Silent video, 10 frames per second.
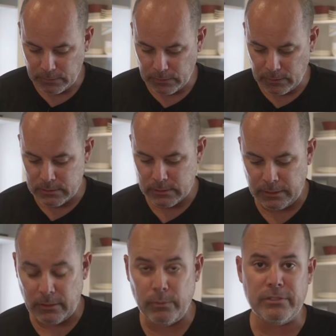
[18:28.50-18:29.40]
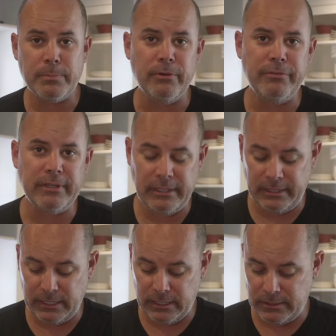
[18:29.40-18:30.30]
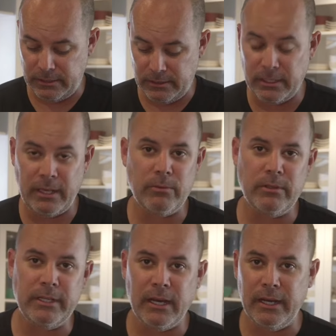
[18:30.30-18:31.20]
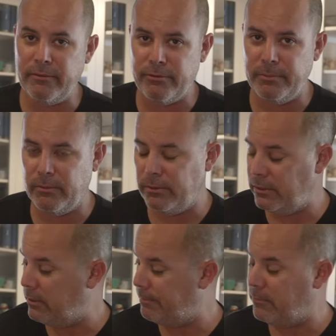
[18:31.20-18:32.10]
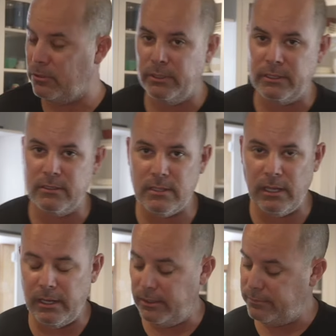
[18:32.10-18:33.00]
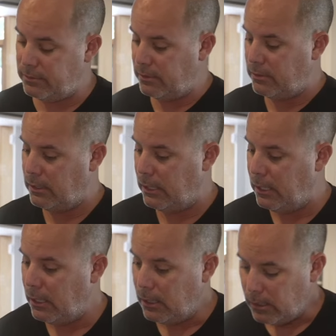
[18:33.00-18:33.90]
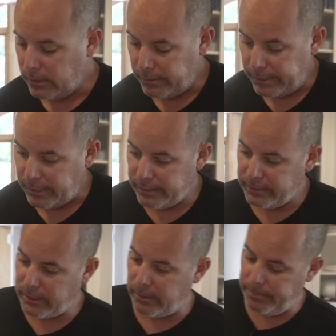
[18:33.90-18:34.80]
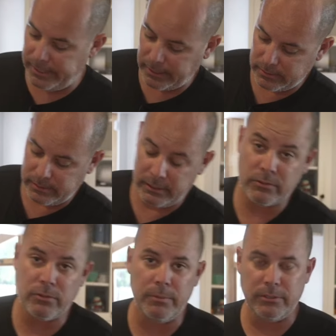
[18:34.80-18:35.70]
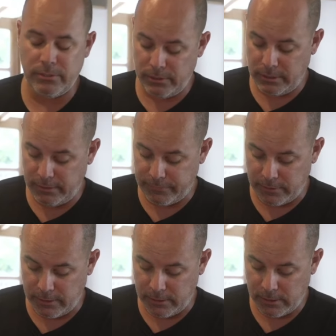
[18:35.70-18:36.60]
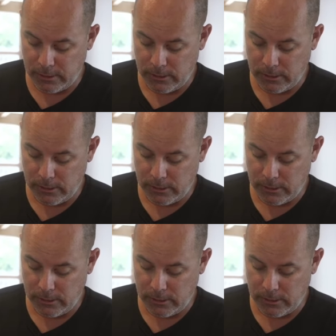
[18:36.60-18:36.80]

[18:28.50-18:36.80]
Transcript: It's not always perfect in the kitchen. You can't really hide from it when you're doing this live. So, all right, I think our bacon's done, so I'm going to turn off our